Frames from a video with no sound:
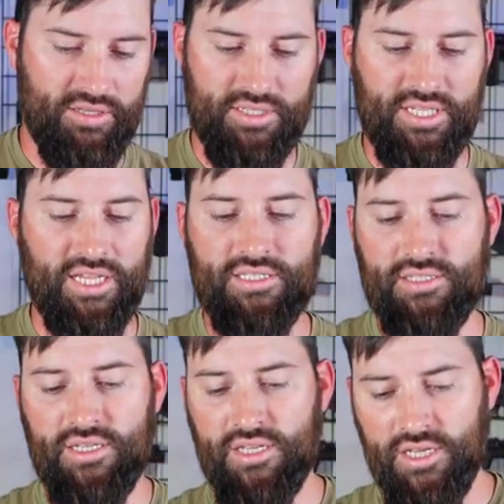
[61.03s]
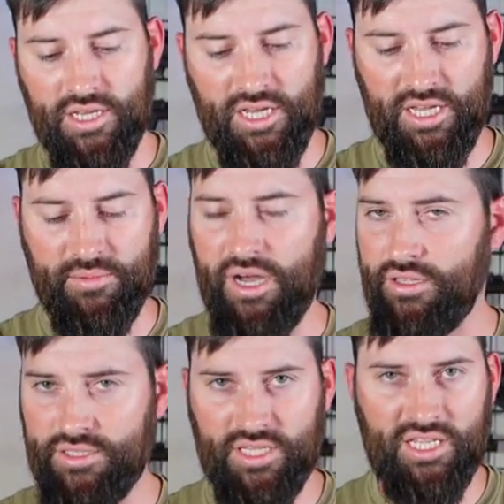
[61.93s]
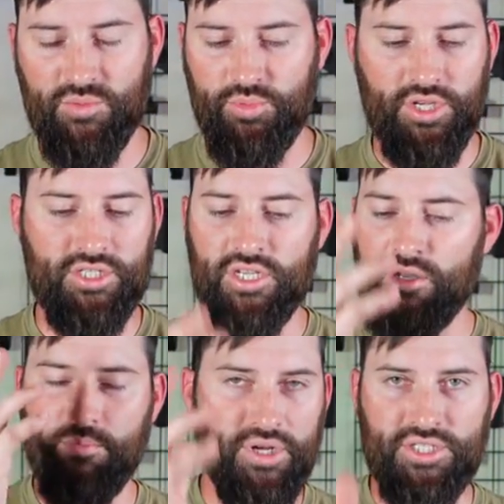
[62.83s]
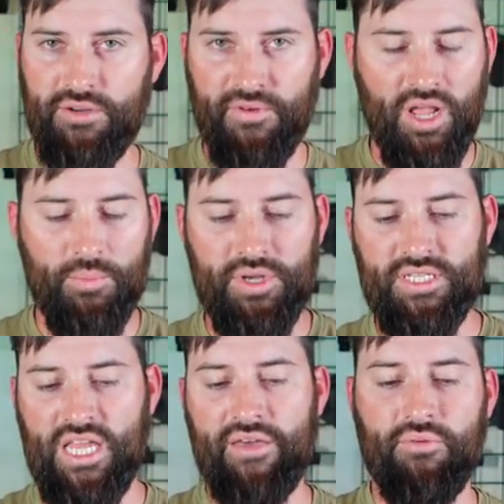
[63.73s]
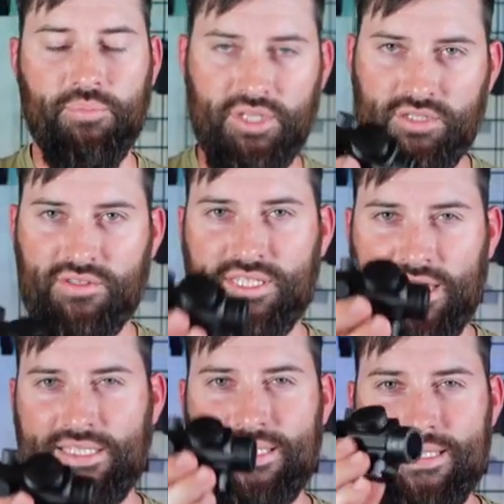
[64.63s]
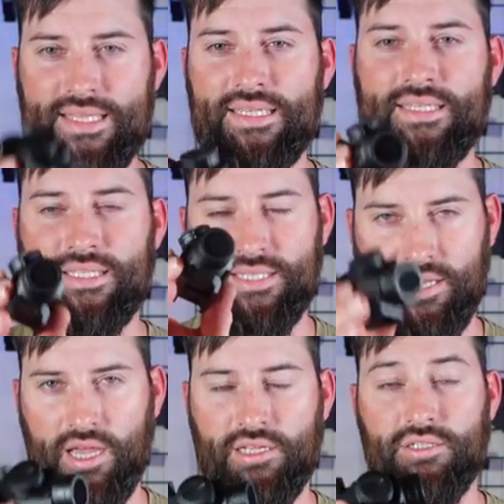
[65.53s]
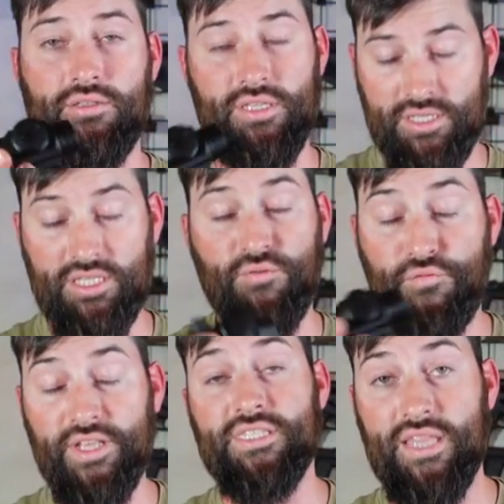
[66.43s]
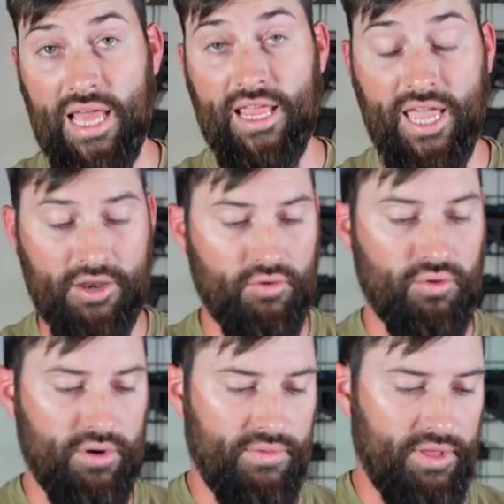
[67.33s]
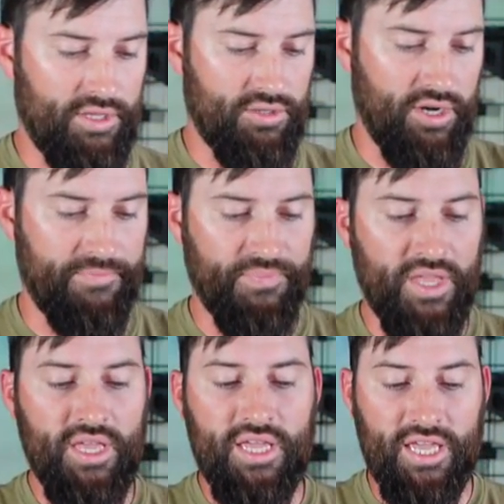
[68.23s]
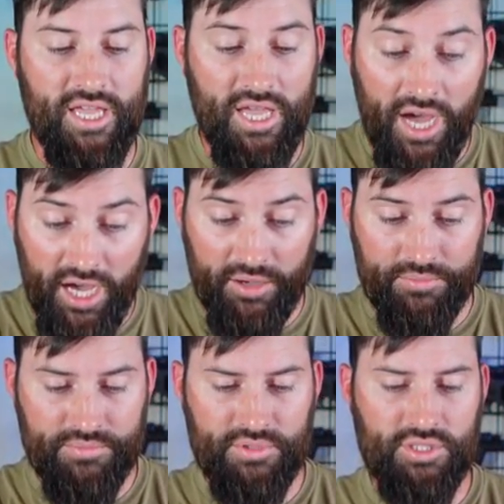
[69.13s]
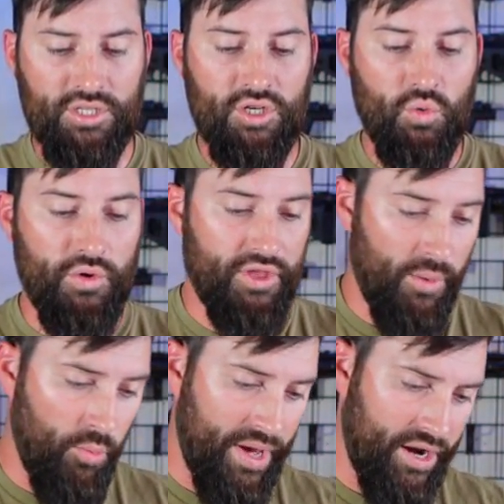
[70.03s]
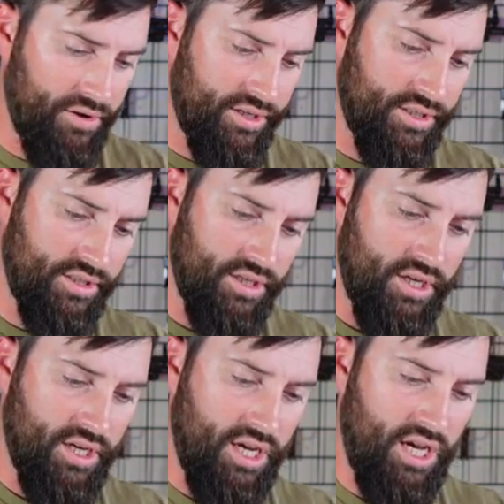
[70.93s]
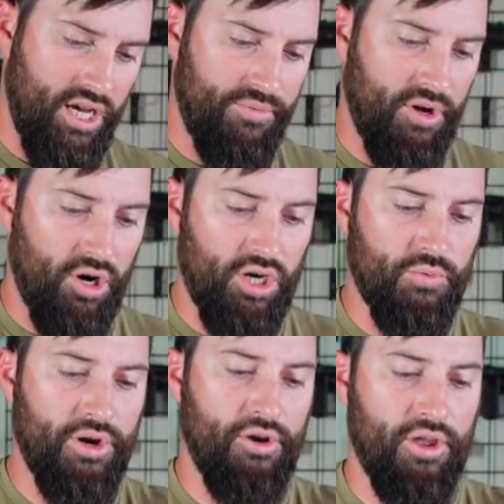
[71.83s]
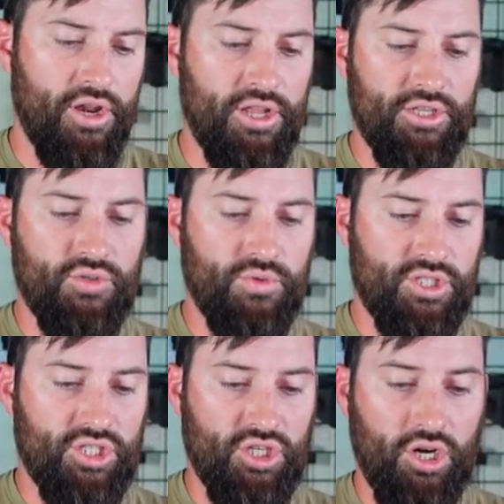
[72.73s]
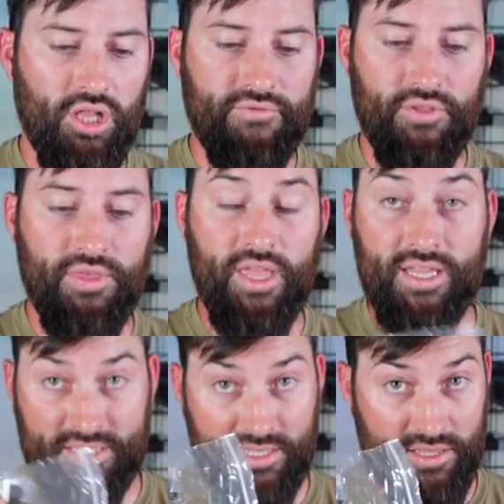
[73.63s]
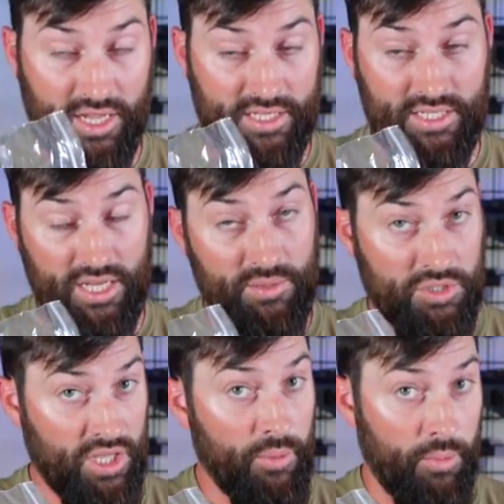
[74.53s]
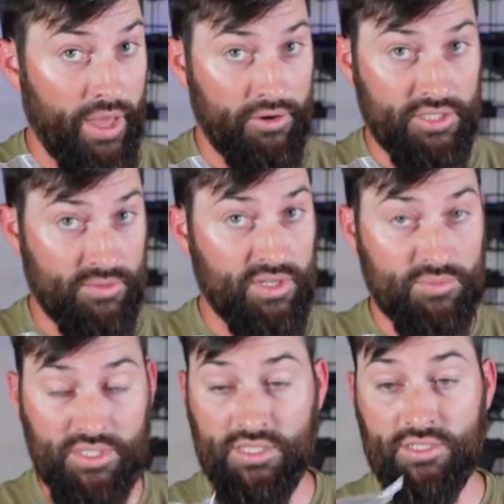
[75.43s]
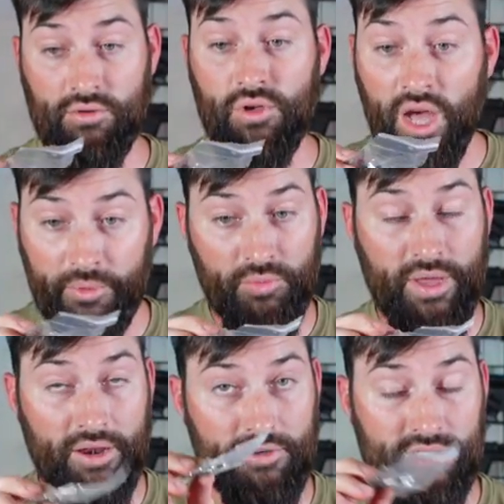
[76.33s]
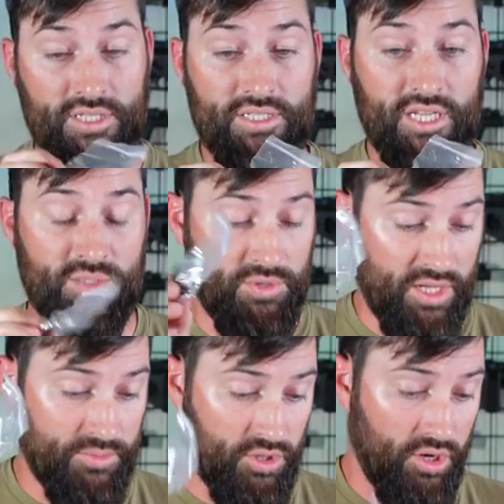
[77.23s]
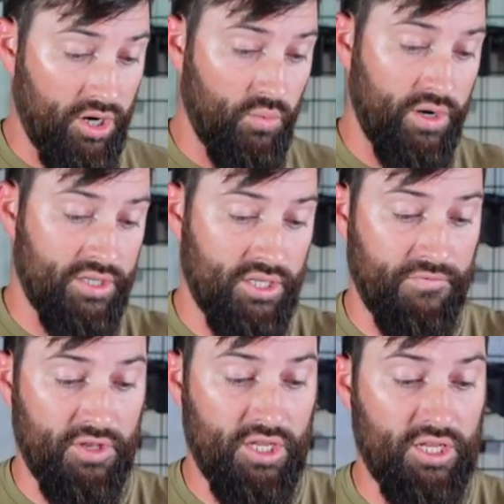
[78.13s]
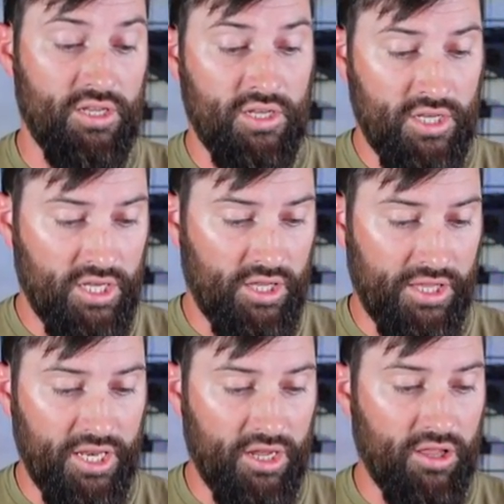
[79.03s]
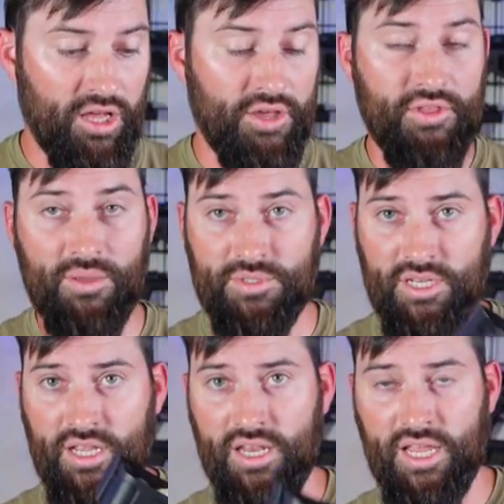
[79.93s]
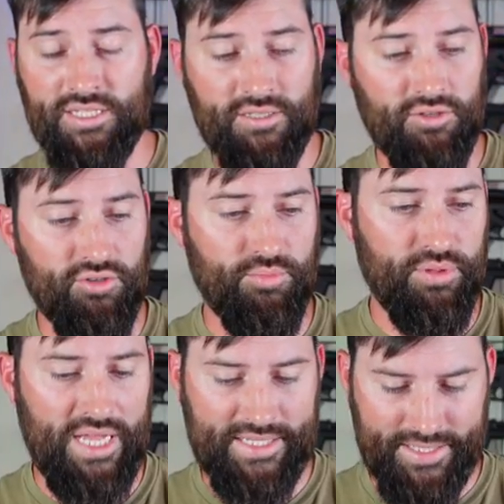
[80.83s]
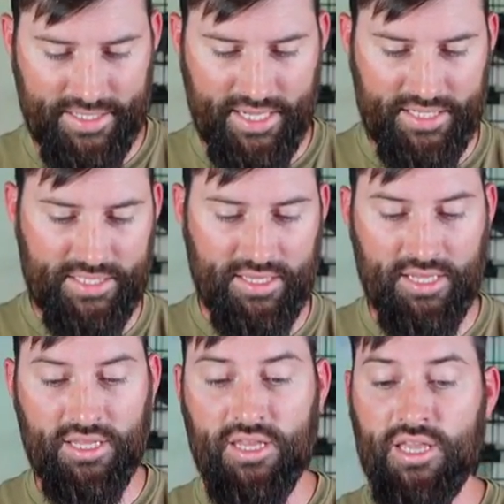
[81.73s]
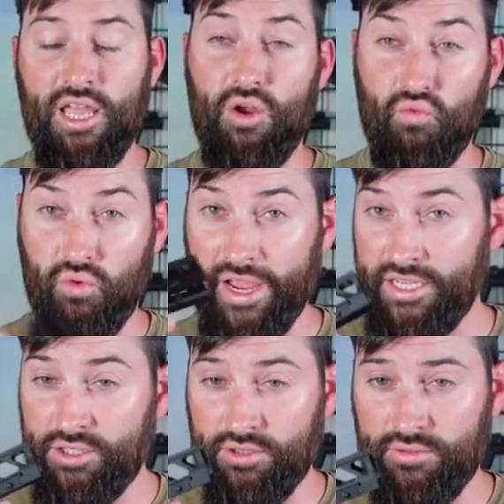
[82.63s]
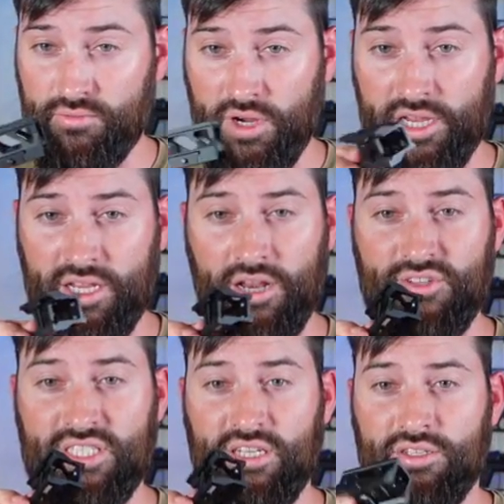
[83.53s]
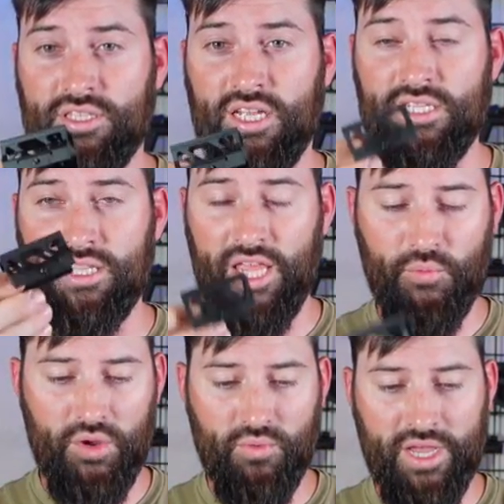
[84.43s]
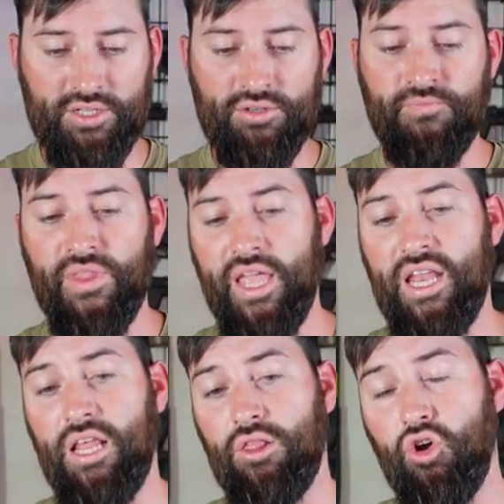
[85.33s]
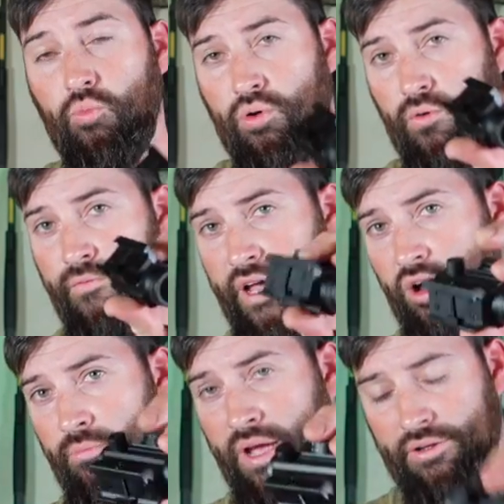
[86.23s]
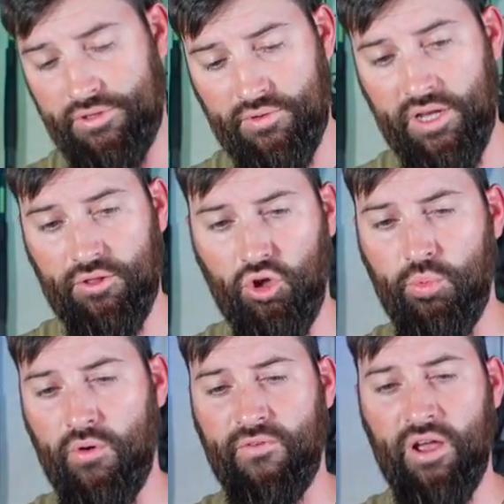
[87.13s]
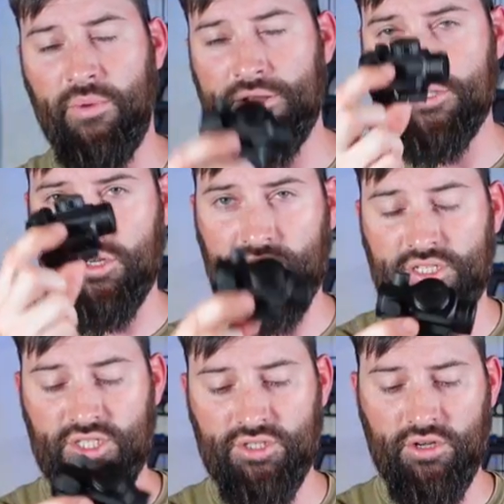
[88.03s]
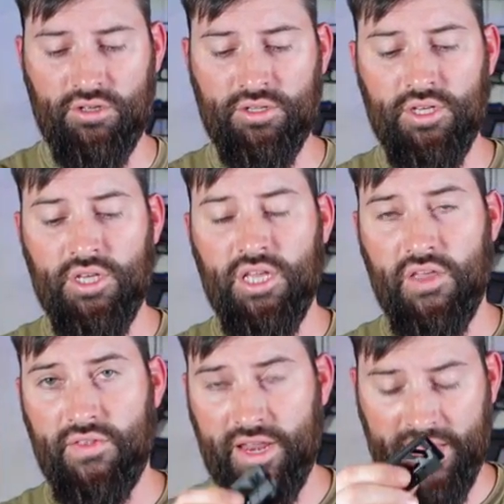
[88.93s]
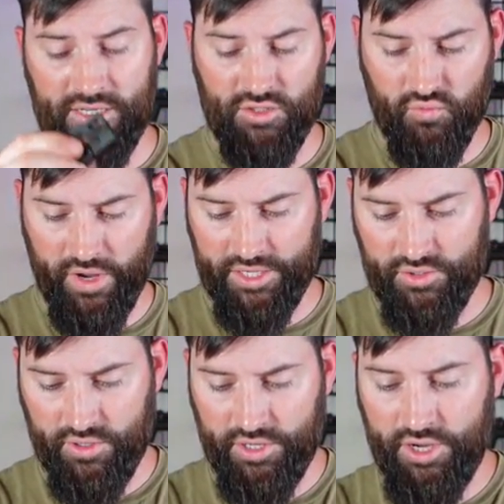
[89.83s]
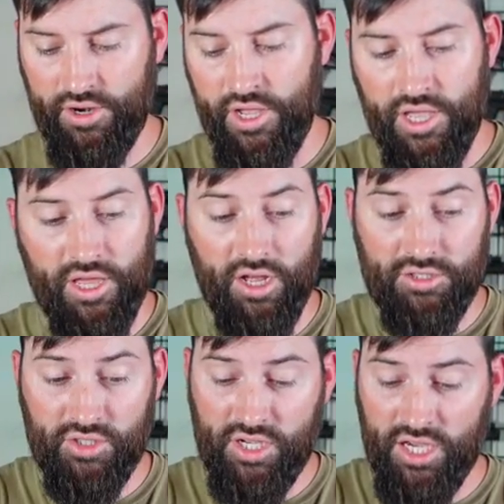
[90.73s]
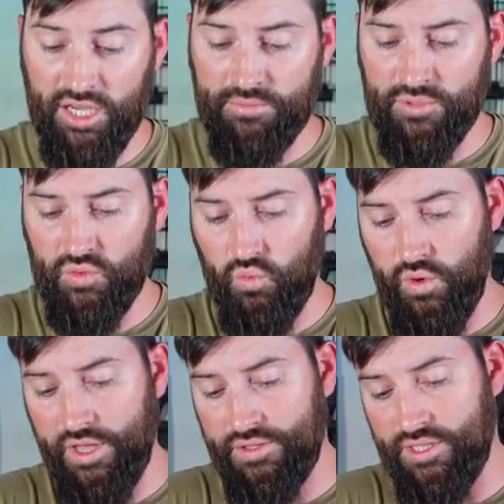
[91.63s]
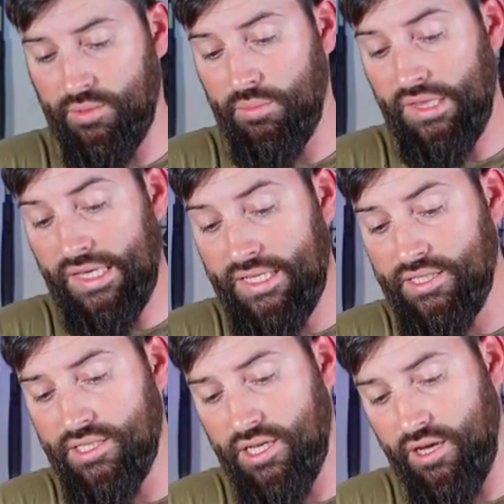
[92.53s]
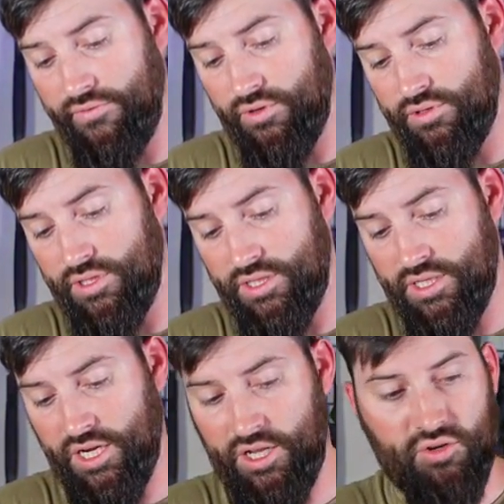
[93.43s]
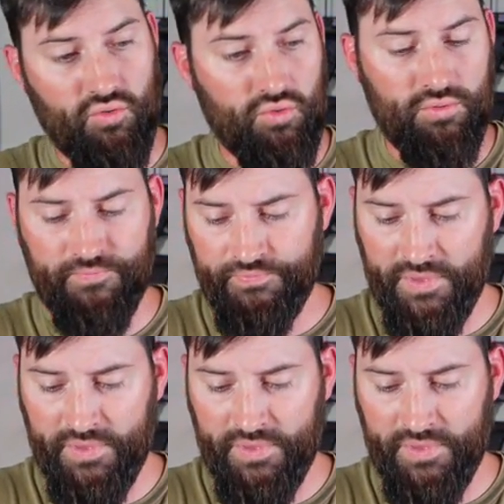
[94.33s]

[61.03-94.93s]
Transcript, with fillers: sights. Um, Holosun has a bunch. Bunch of different companies have a bunch of sights in this size, so this this fits that category of things. All right, it comes with a couple batteries, uh, the hardware you're going to need to install everything. It, like I said, it comes with a couple batteries. Sometimes these things don't come with batteries, so that's nice. But it comes with the hardware and stuff you need. Cleaning cloth comes in a nice little plastic case thing. A riser, right? Kind of a skeletonized lightweight riser and a low profile mount, right? The low profile mount is already installed and then it has the riser on here. It also comes with some lens covers. This is kind of cool.